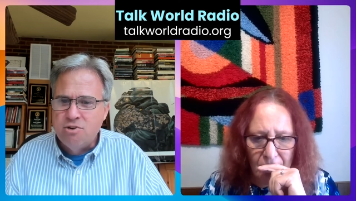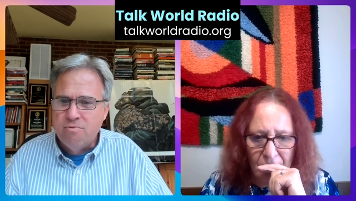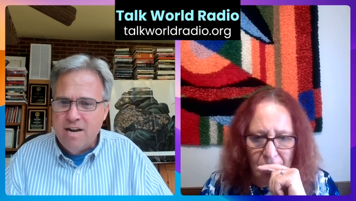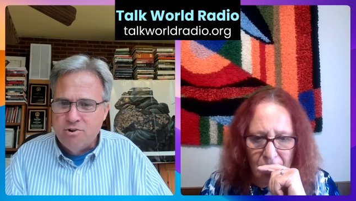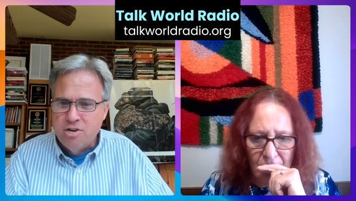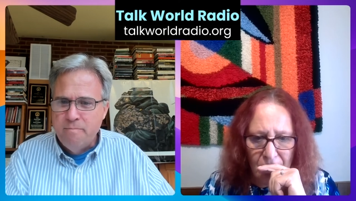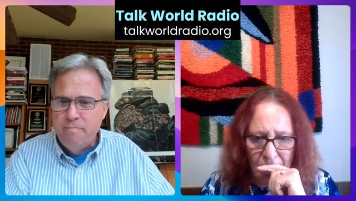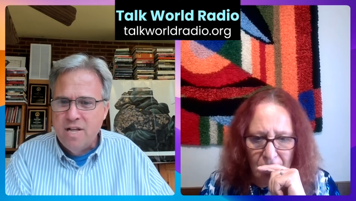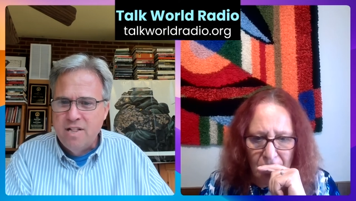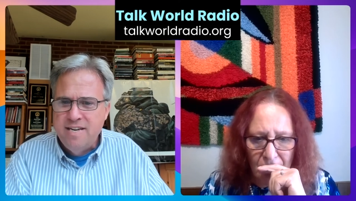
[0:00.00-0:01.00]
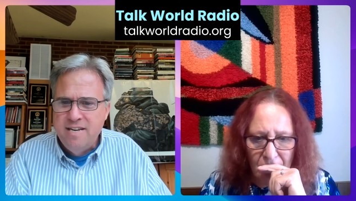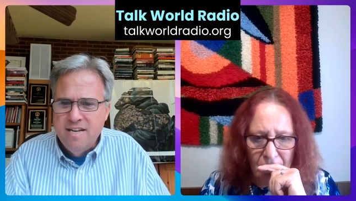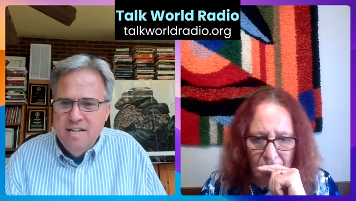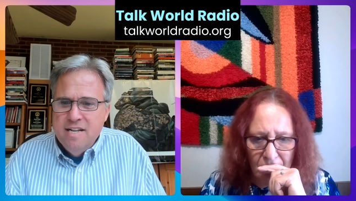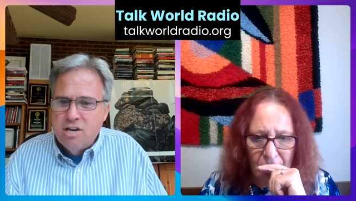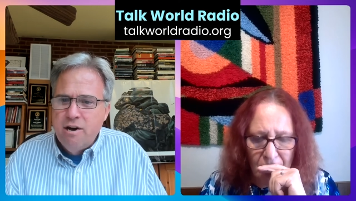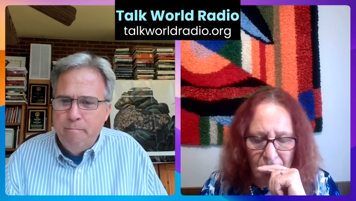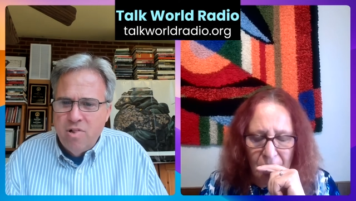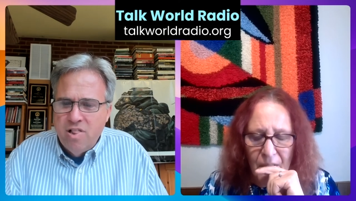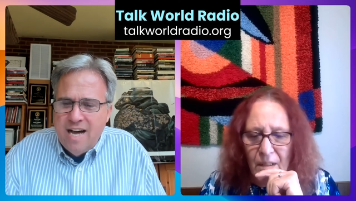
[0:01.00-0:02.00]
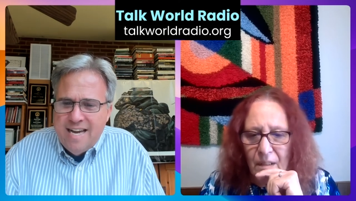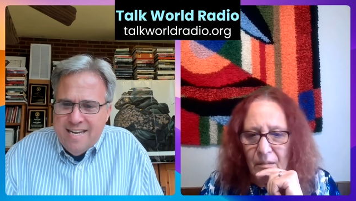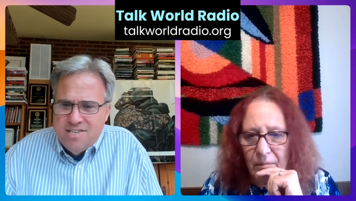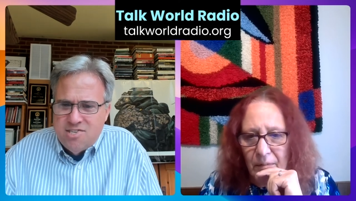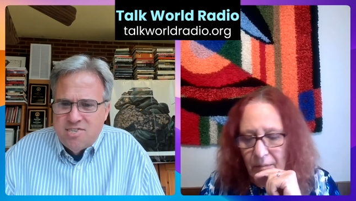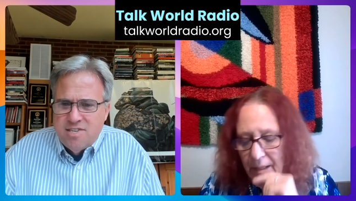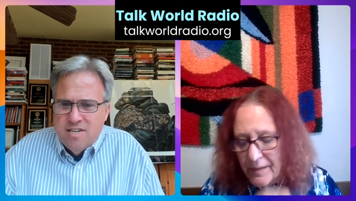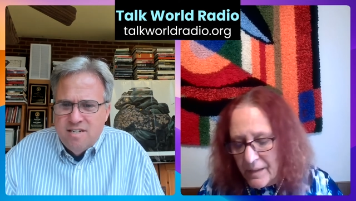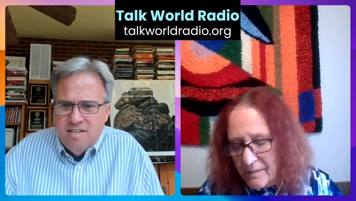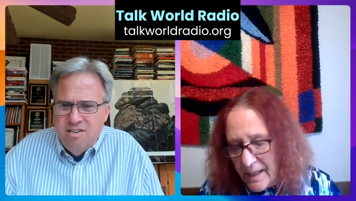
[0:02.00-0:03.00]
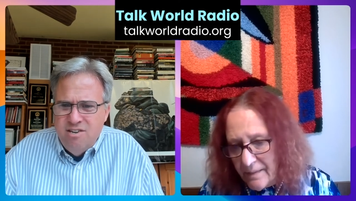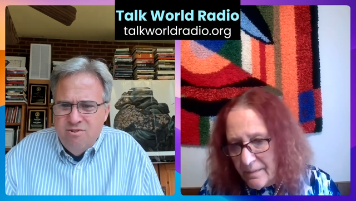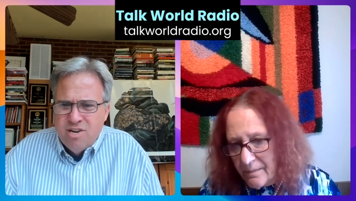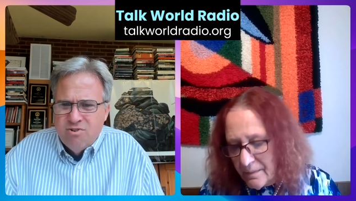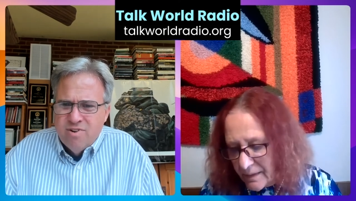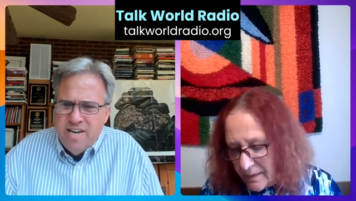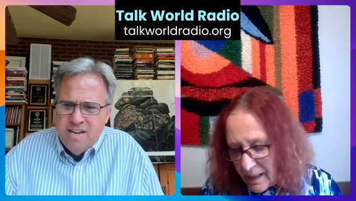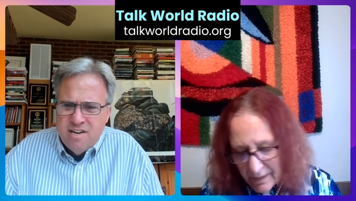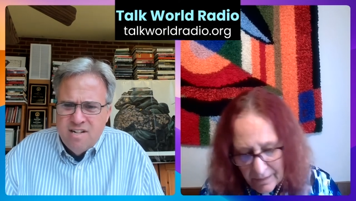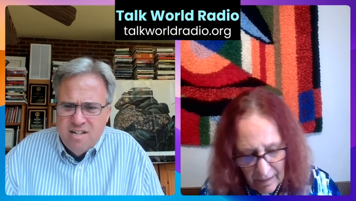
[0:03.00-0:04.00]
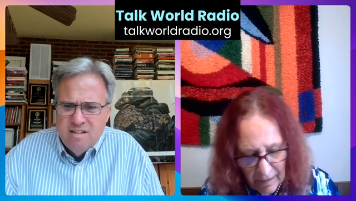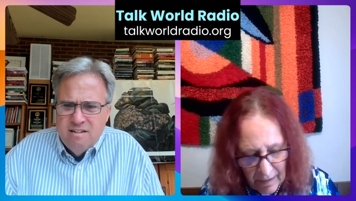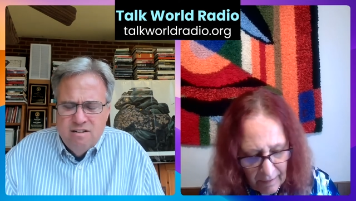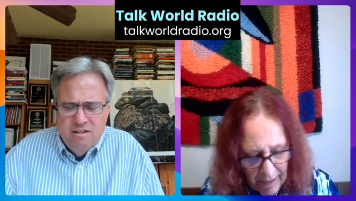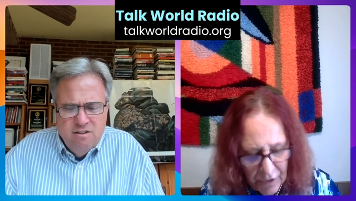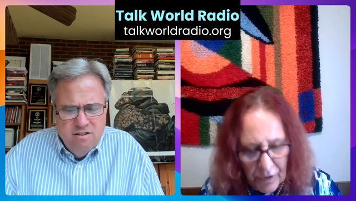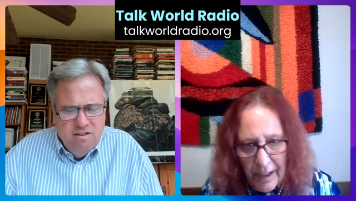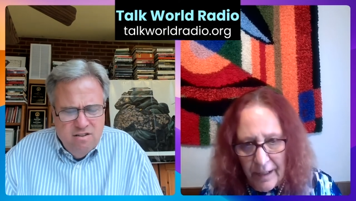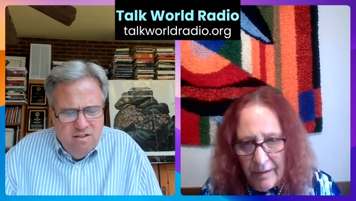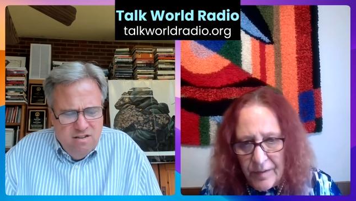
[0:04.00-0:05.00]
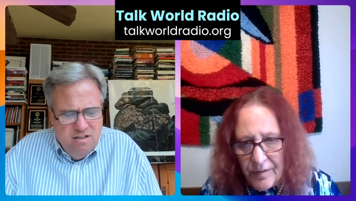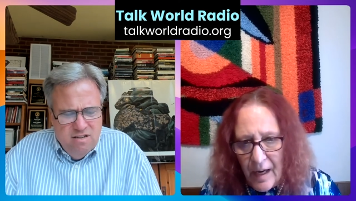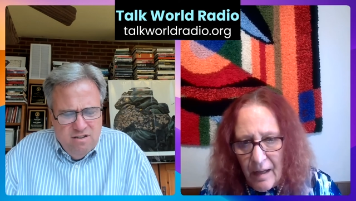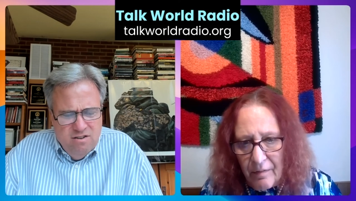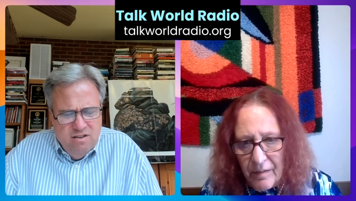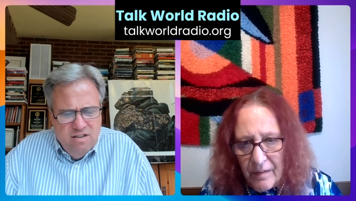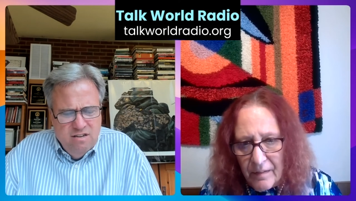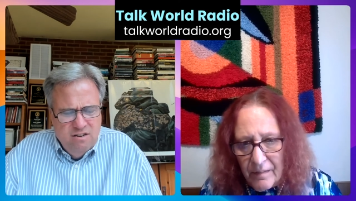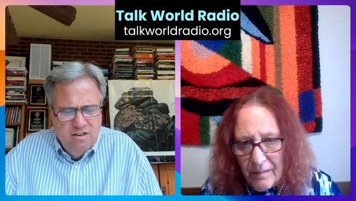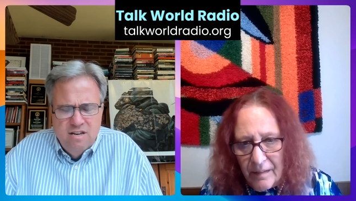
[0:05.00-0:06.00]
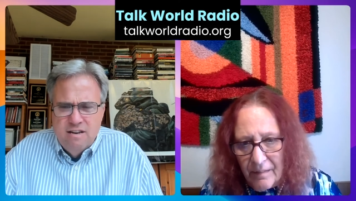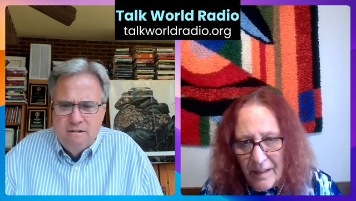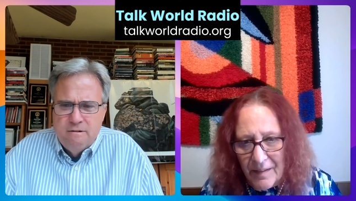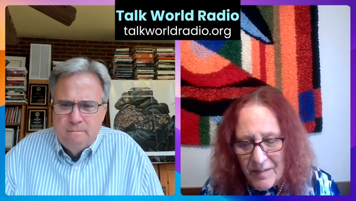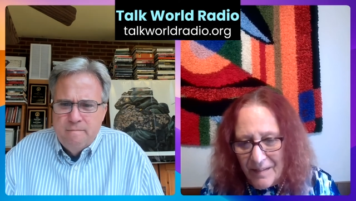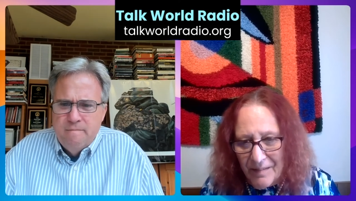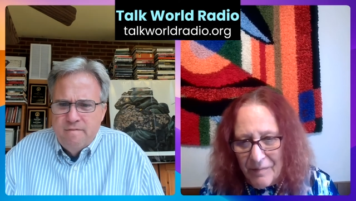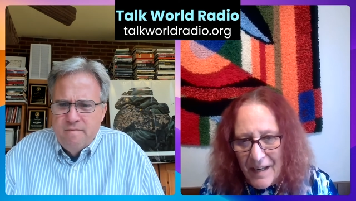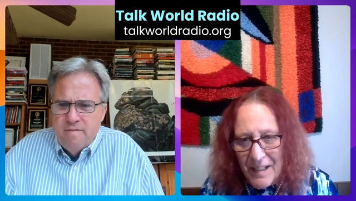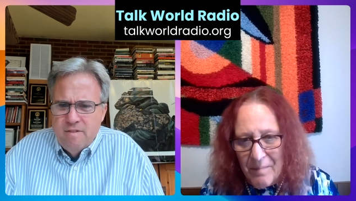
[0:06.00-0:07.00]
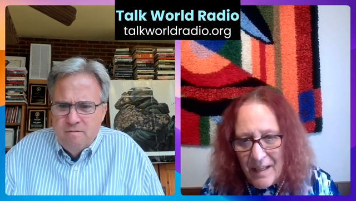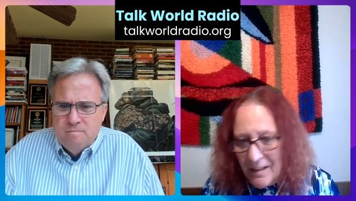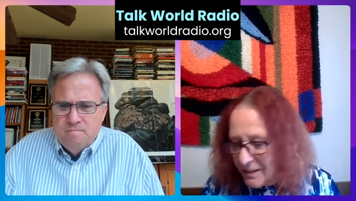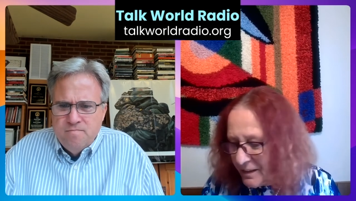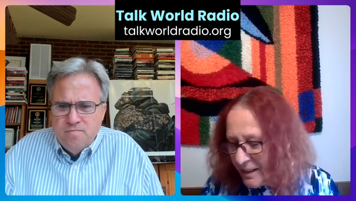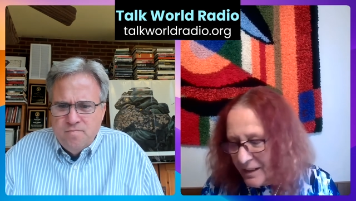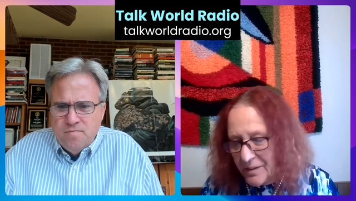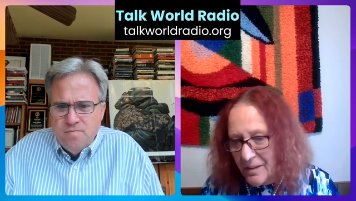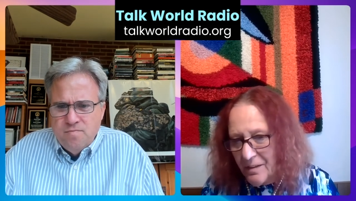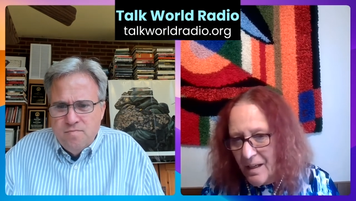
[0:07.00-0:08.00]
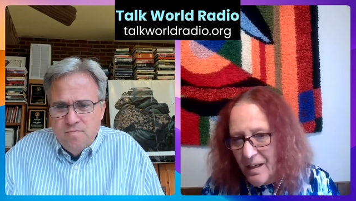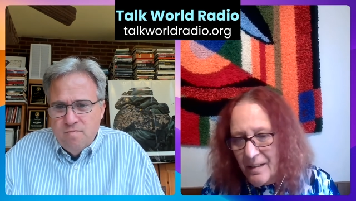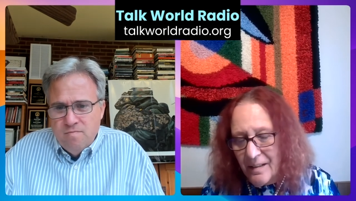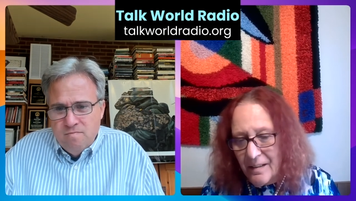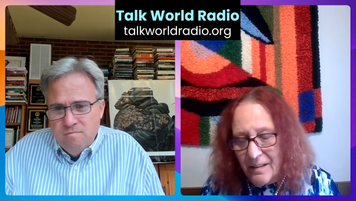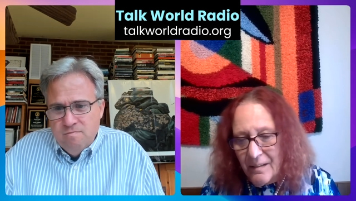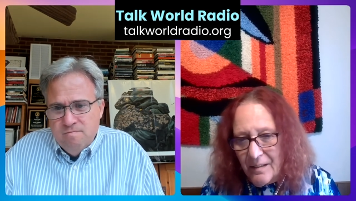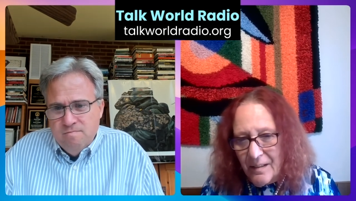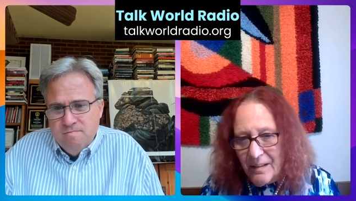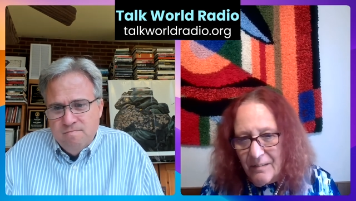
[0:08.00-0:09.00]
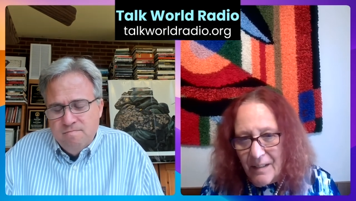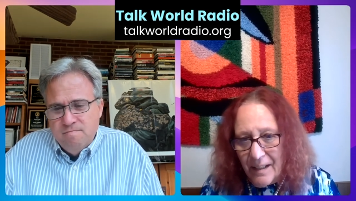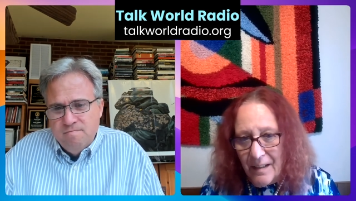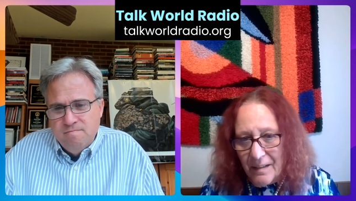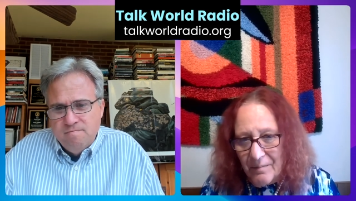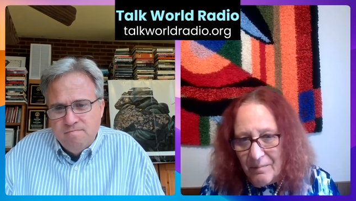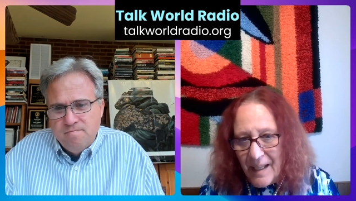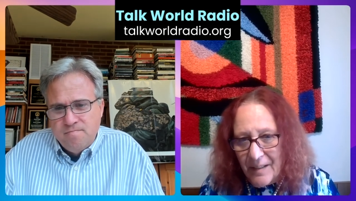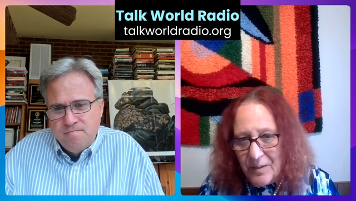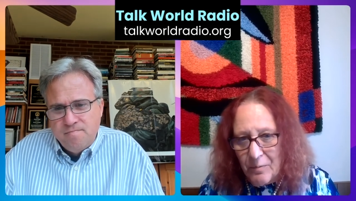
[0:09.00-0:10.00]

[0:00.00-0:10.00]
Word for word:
Speaker 1: around compelling compliance. Uh, do well, you agree at all?
Speaker 2: Yeah, I do. The UN Charter itself it's the fundamental international law, right?